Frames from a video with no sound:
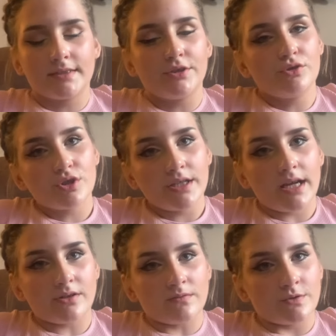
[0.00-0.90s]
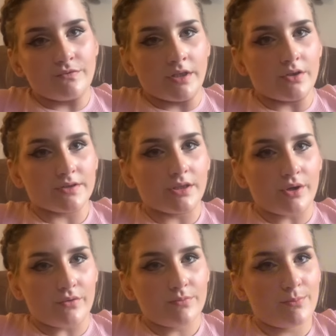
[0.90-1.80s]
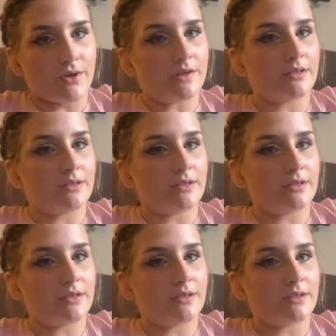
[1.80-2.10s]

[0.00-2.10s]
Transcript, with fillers: Usually I don't do videos alone, but